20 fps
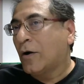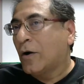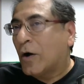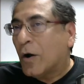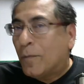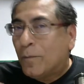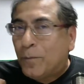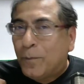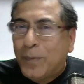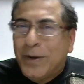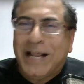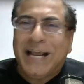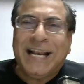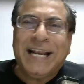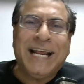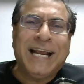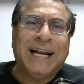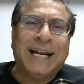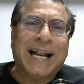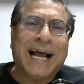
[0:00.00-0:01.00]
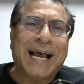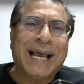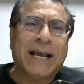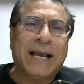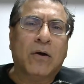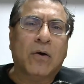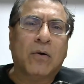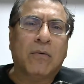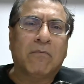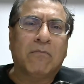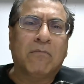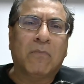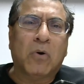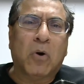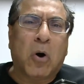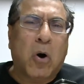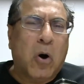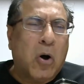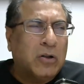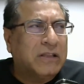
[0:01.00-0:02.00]
complaining like
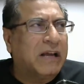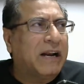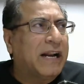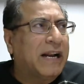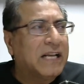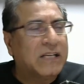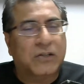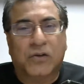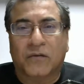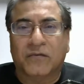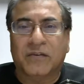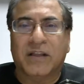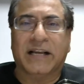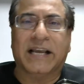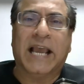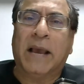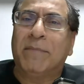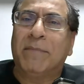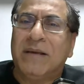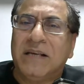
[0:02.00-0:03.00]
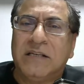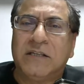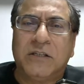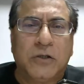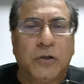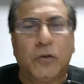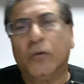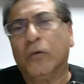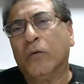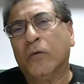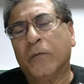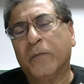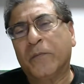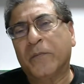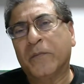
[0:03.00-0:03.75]
all the rest of the cabbies do.